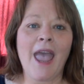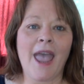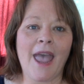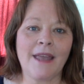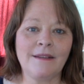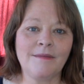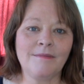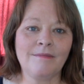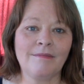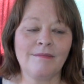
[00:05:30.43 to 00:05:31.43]
And
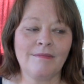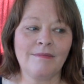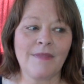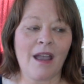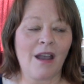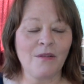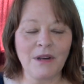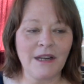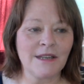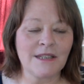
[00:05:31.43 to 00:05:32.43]
all we
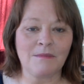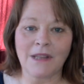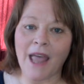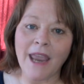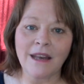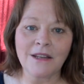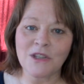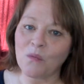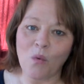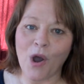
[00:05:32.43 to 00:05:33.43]
need is some light and
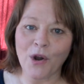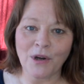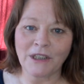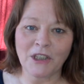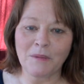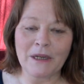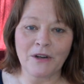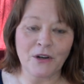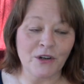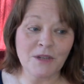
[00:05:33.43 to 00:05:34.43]
some water and a little bit of
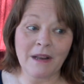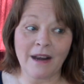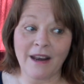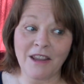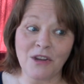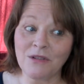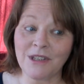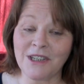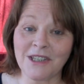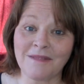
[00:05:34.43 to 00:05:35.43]
nourishment, and
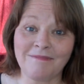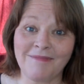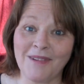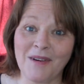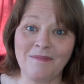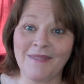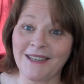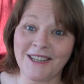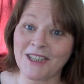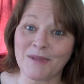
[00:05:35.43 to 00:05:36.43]

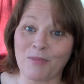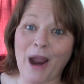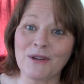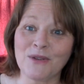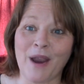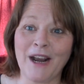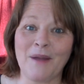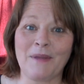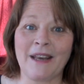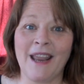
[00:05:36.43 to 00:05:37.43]
it just sprouts right
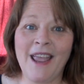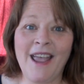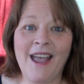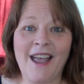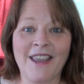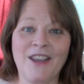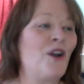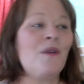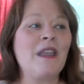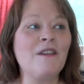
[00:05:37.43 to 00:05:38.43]
up. And
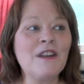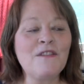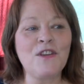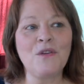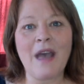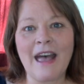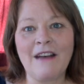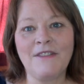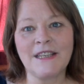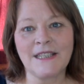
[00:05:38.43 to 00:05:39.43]
even if you
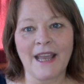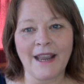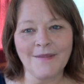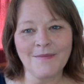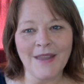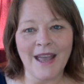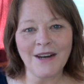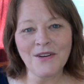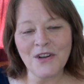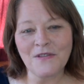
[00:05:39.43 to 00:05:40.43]
have this, like, I
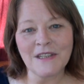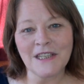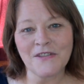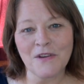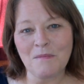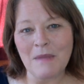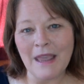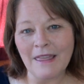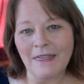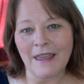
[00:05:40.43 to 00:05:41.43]
don't know if this is for
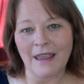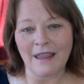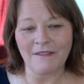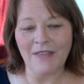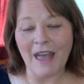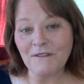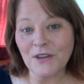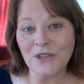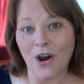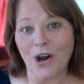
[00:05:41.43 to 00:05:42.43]
me thing, and if that
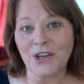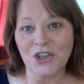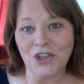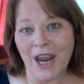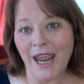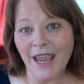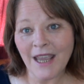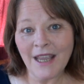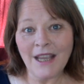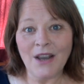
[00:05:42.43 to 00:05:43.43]
feels hard to shake,
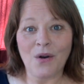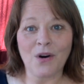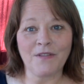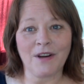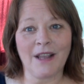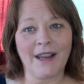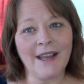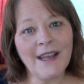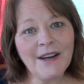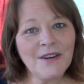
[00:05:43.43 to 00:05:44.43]
or if you're like,
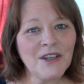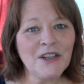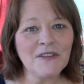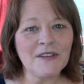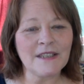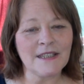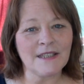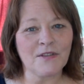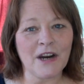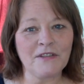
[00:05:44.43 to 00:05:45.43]
I don't know if this
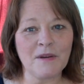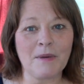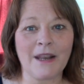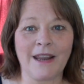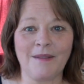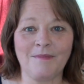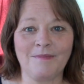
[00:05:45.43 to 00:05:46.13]
is for everybody,